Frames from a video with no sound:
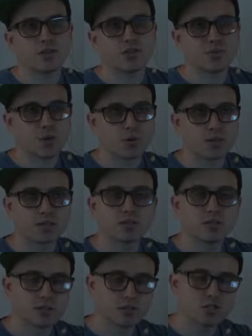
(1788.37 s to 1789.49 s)
thrown
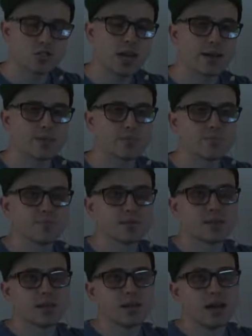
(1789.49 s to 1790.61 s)
into jail.
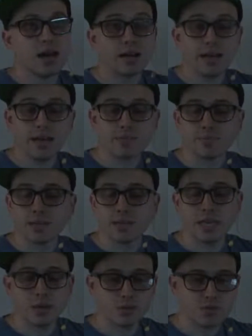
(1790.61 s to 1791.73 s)
Again,
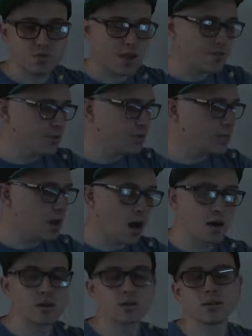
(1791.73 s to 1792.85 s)
he was faithful, he
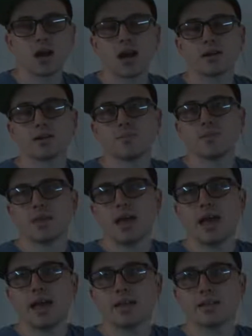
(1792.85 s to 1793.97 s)
honored God,
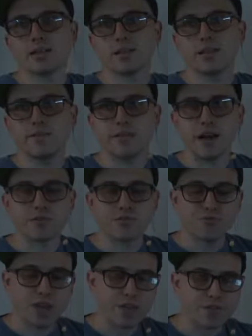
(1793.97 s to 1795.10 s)
and he found
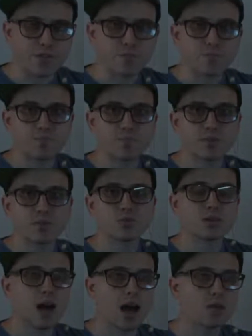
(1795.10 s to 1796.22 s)
favor. So
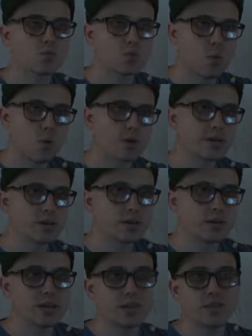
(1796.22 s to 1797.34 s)
God
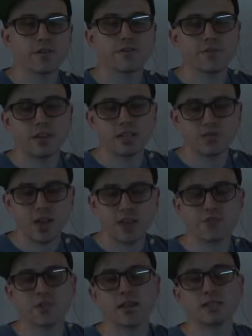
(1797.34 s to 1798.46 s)
rewarded his
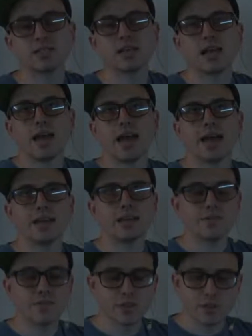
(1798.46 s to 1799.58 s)
faithfulness, and
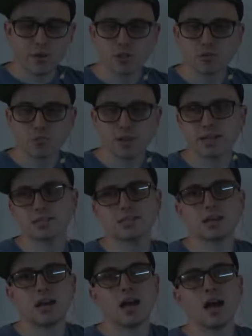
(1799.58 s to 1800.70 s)
even in the lowest place
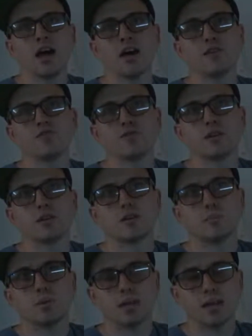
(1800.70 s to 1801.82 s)
of
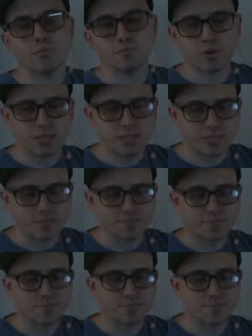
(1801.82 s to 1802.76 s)
being in prison,